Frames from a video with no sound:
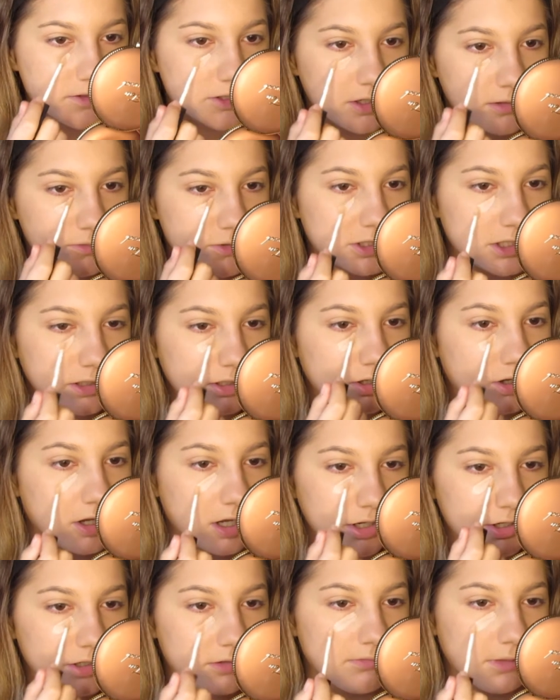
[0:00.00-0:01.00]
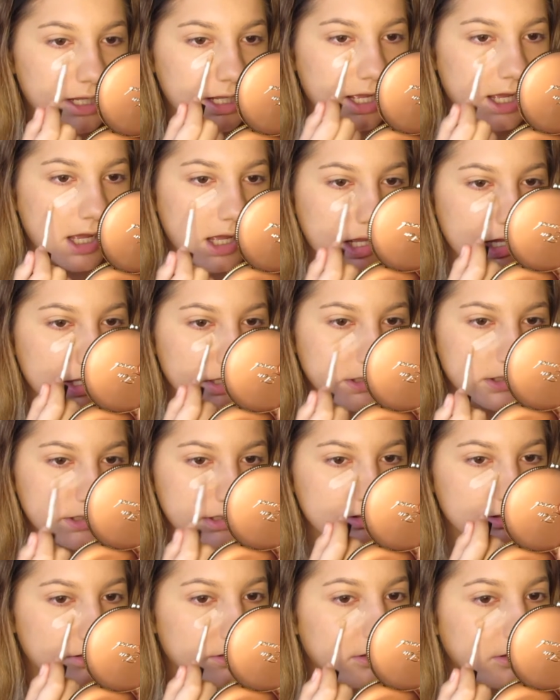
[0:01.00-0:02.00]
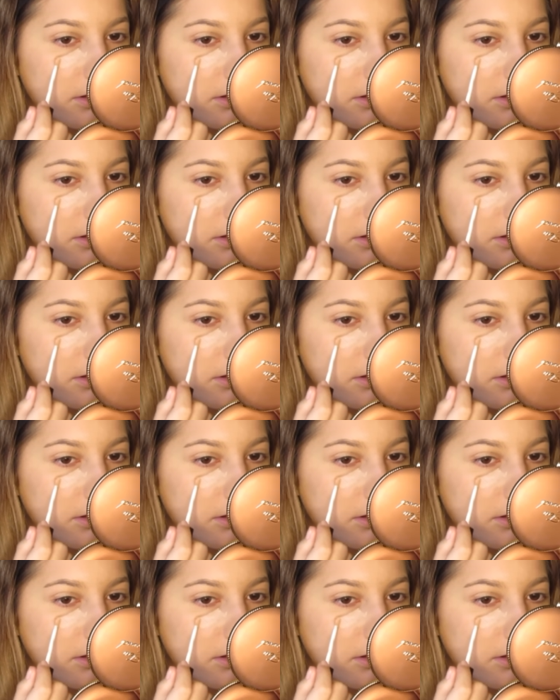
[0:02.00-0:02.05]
So I'm just gonna go under my eyes